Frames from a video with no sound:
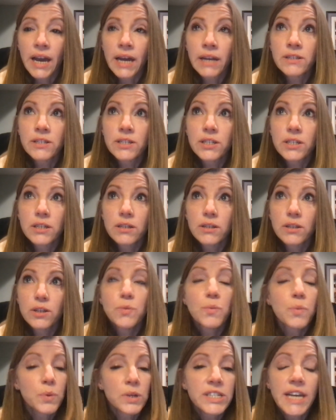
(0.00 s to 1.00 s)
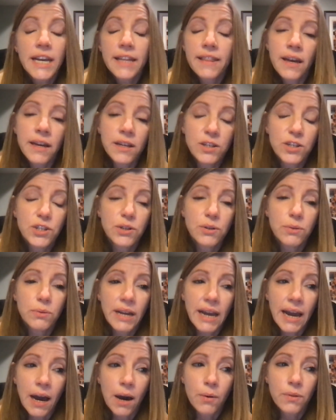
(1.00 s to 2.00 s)
And you would take that into
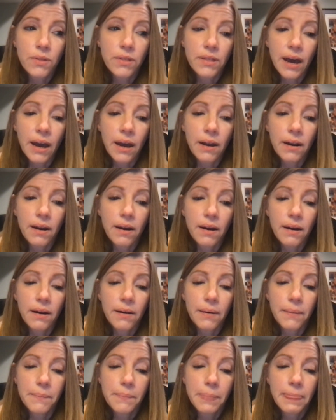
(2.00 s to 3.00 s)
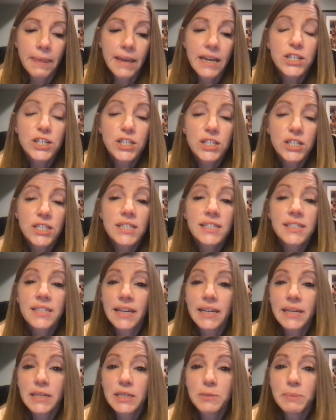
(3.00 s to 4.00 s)
account that agencies
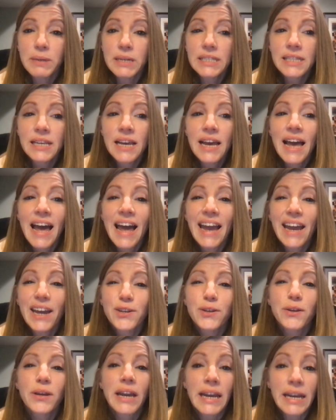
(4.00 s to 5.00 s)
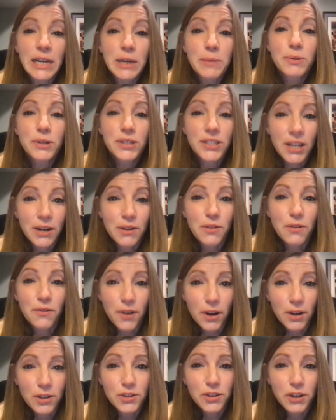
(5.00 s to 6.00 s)
like KidsPeace handle 80% of the
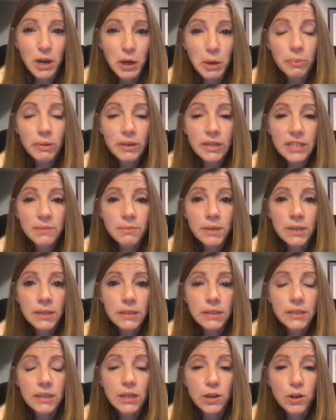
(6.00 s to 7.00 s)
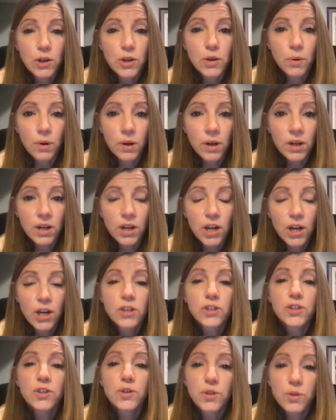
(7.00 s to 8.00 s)
foster care placements in New York,
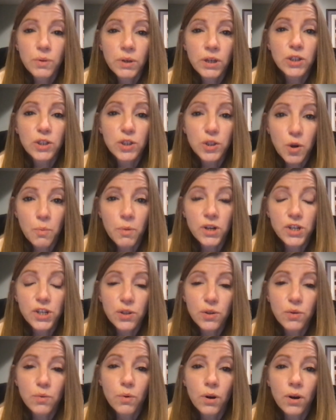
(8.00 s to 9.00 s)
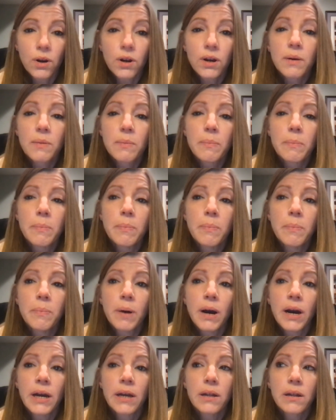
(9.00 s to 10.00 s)
so doing so much of the work,
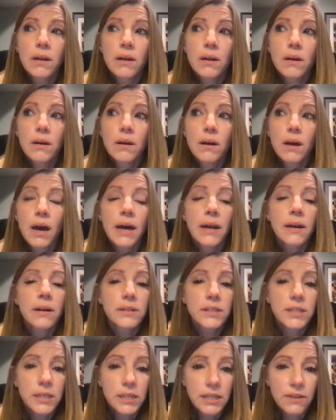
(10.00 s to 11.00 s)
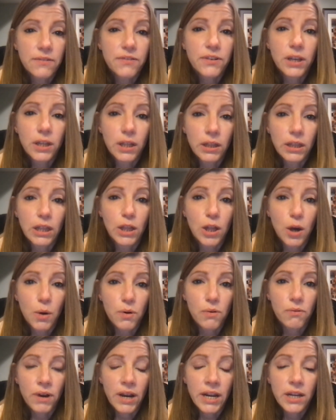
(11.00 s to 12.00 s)
but at a significantly
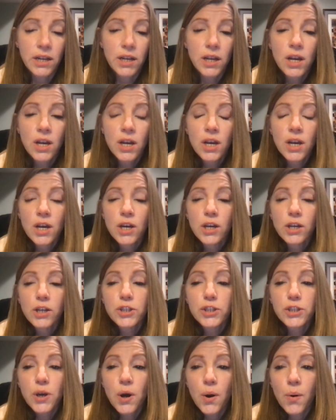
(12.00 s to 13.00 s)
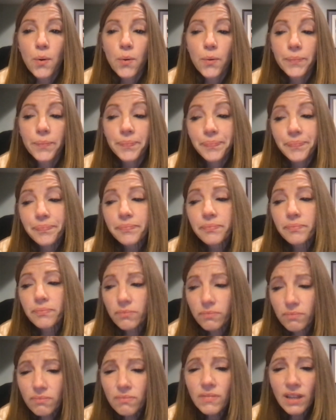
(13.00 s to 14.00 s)
lower rate. So
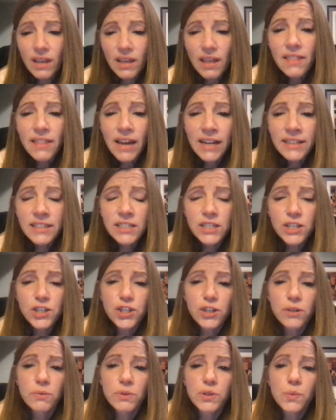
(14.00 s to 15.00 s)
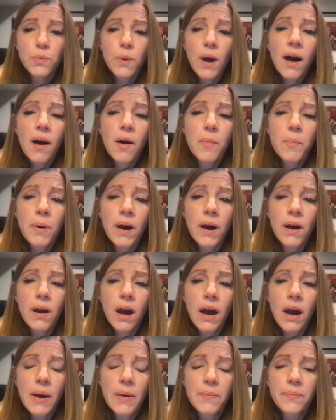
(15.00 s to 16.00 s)
that's an issue as well. But
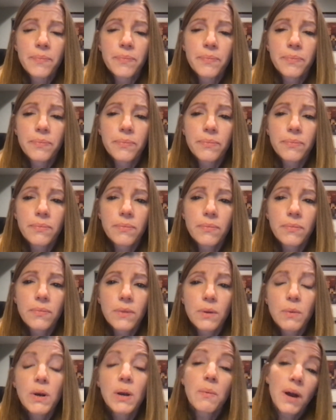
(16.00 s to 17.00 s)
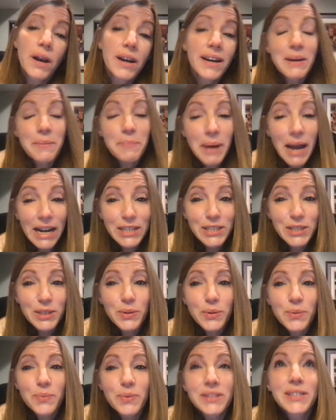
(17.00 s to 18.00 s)
what I wanted to get back
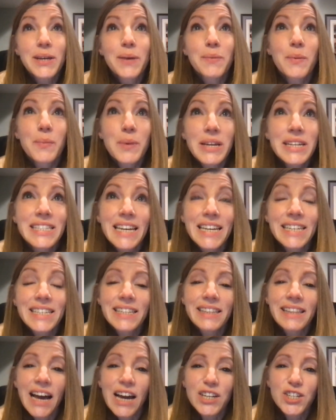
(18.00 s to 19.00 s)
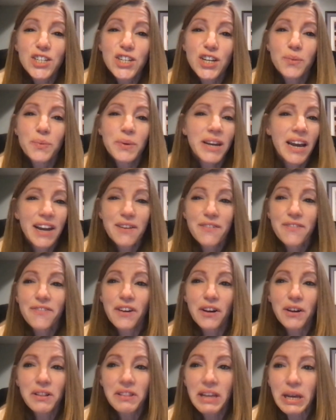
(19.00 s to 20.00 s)
to was that when we attended last year, we kind of
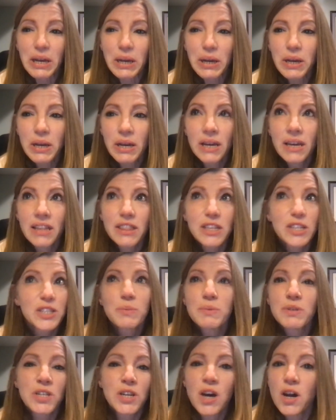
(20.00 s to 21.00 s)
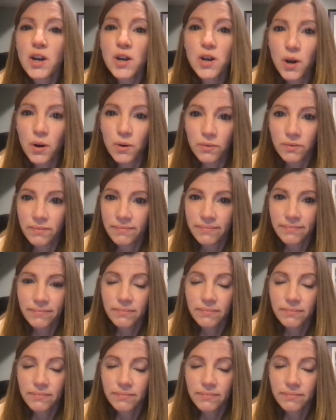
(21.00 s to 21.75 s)
felt like this was an unknown.